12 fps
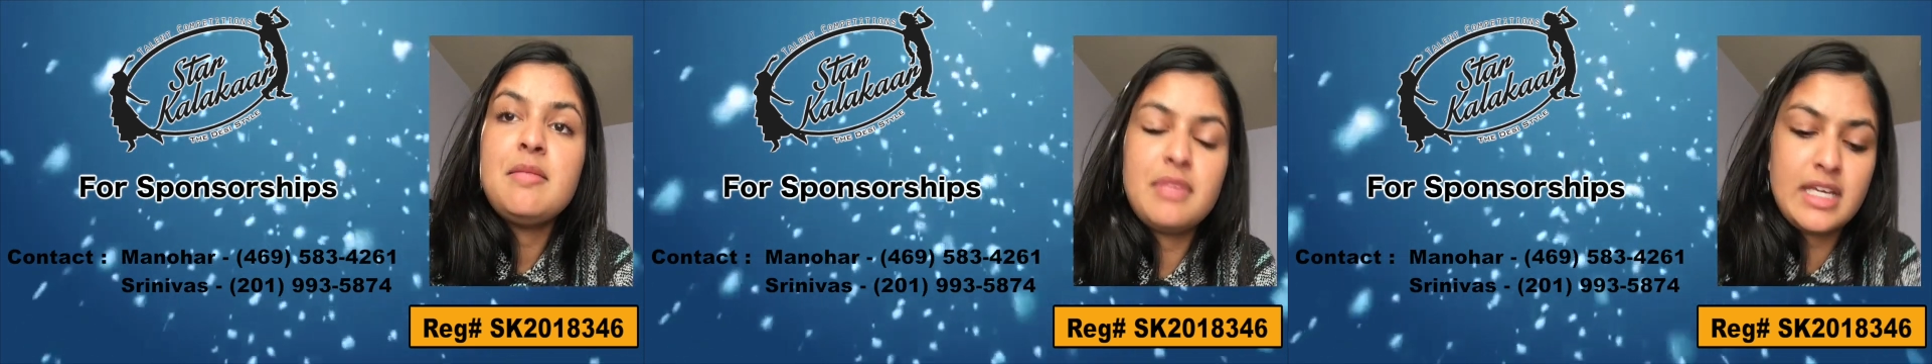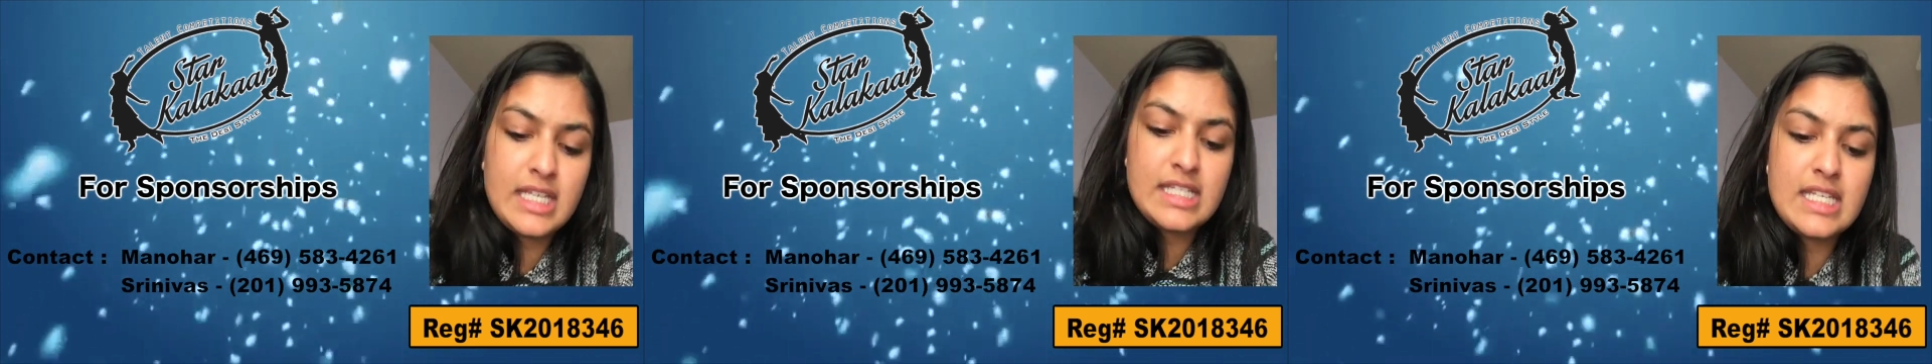
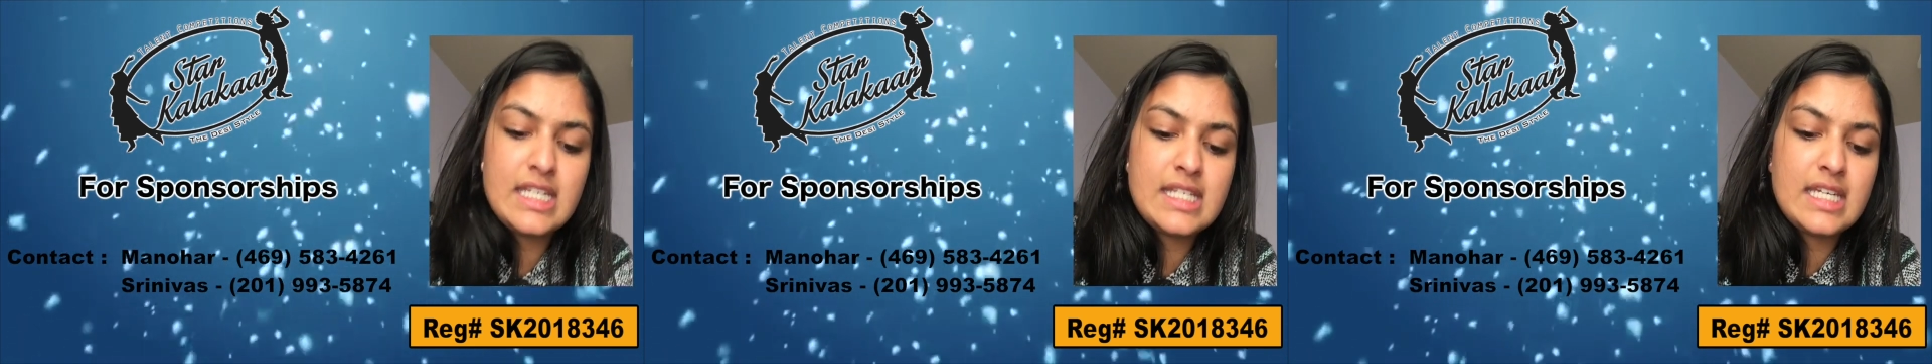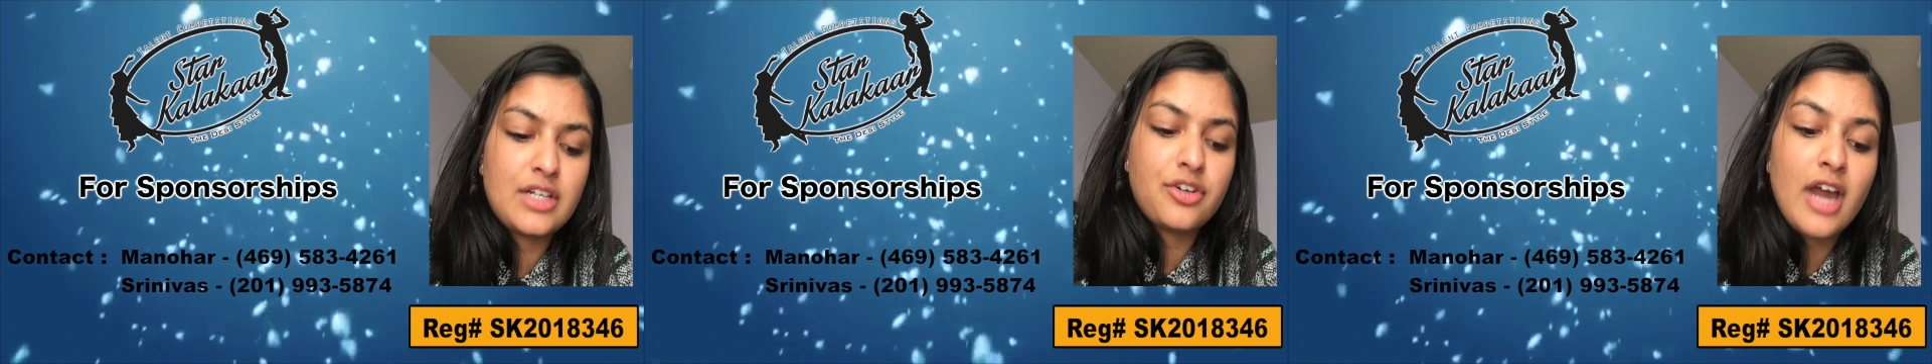because it is
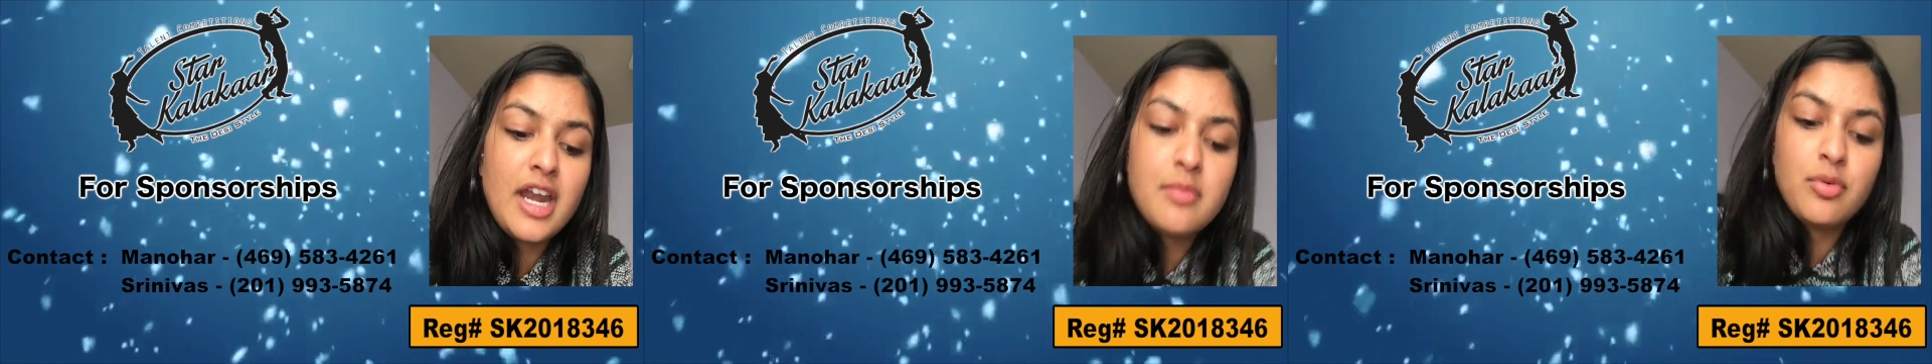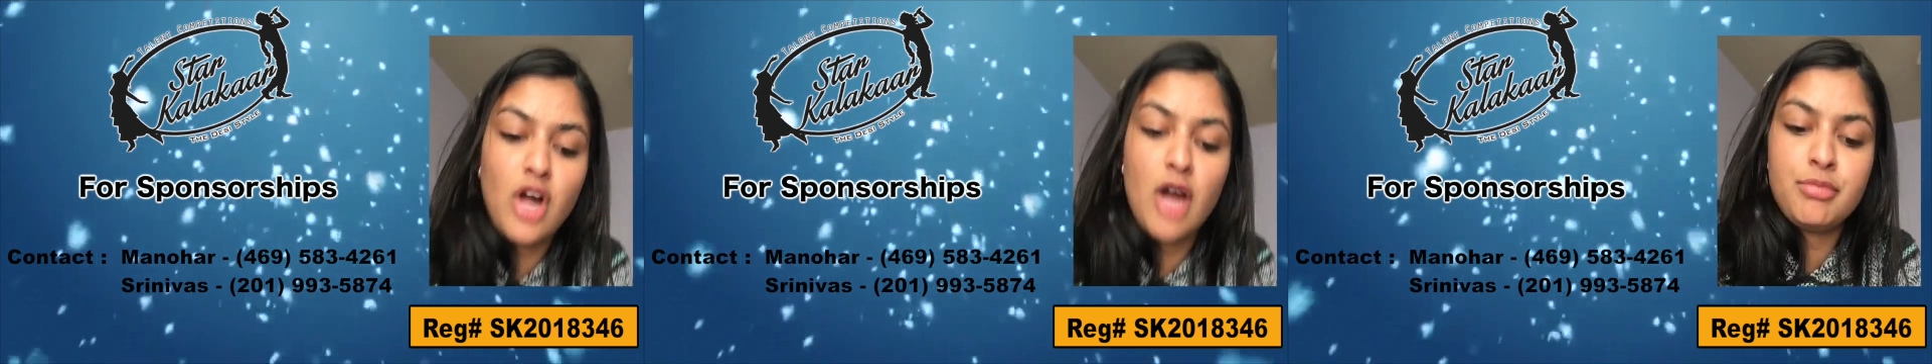an
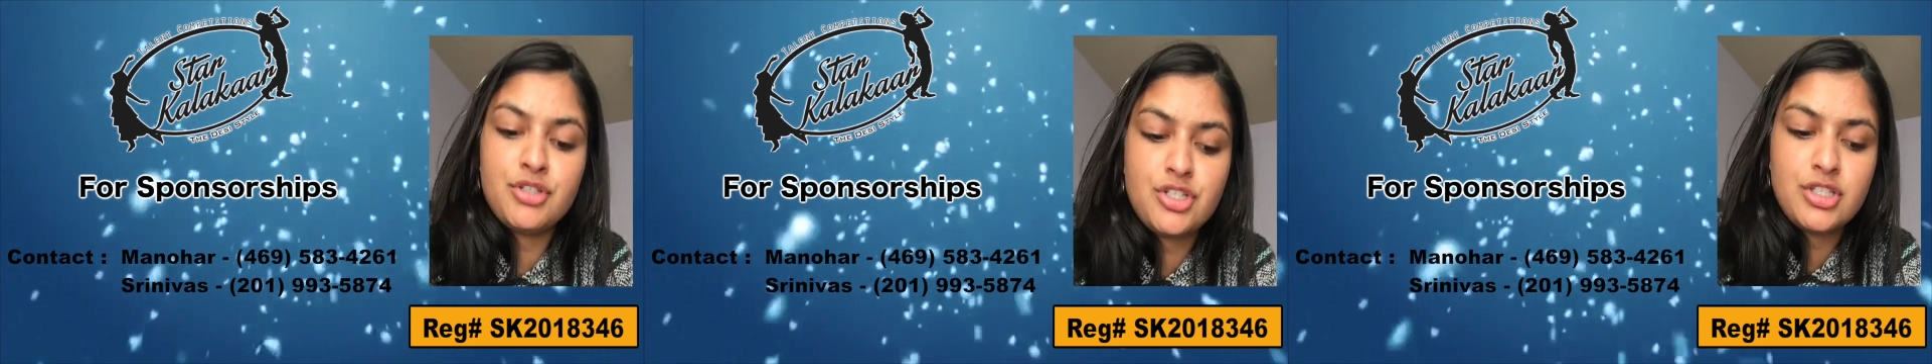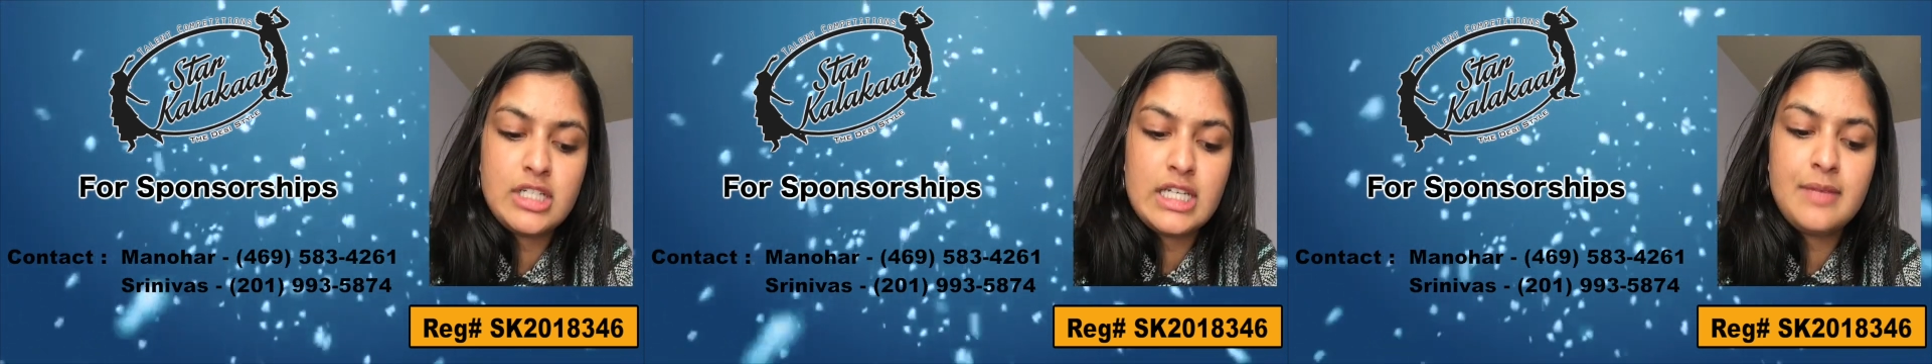incredible
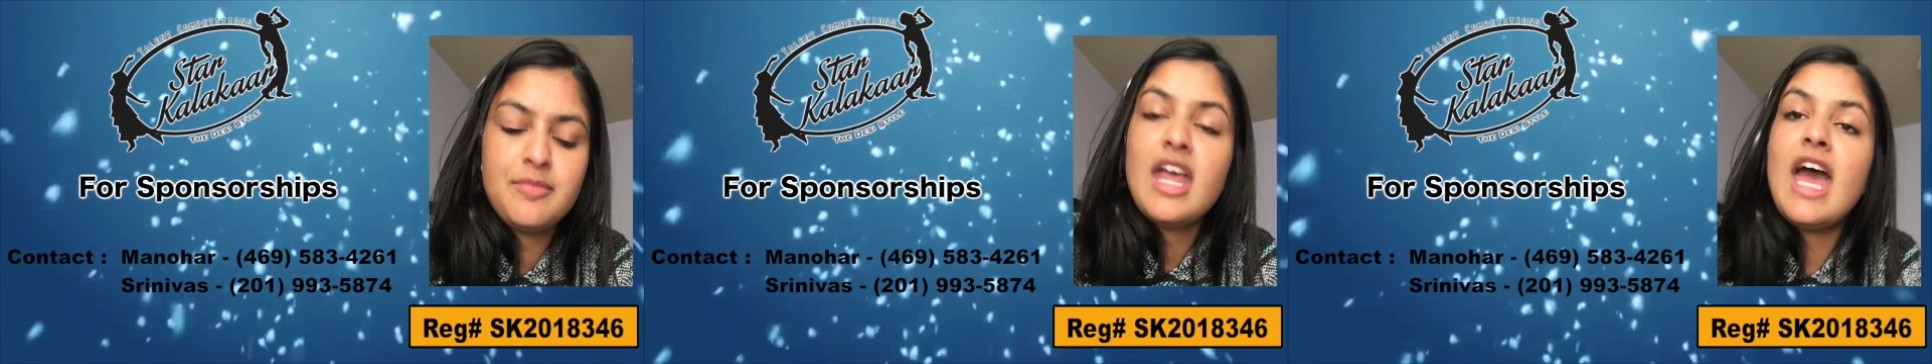opportunity,